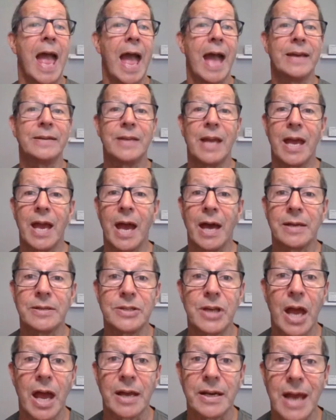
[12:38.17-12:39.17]

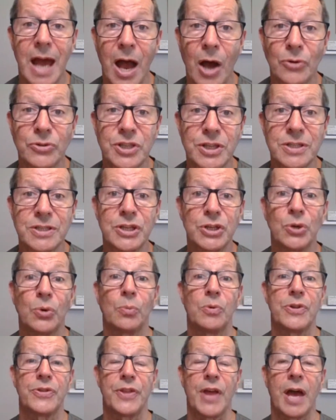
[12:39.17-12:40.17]
and how to deal
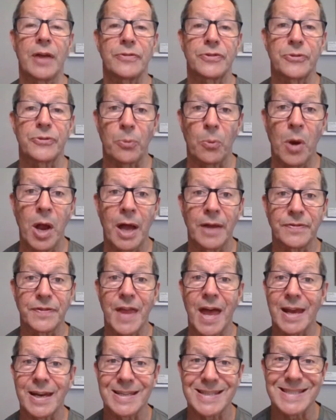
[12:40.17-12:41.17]
with that threat,
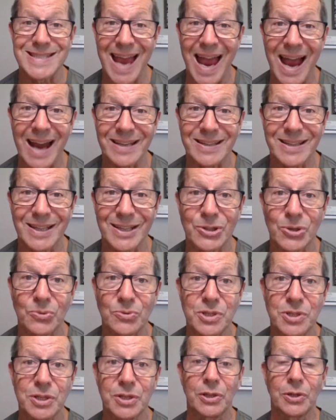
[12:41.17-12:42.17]
that attack that they're
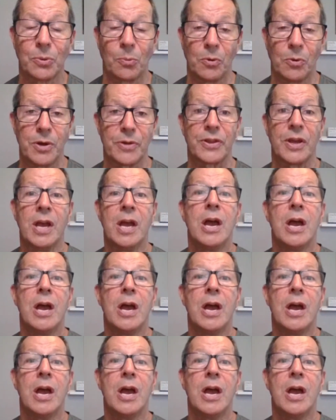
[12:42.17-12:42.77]
dealing with,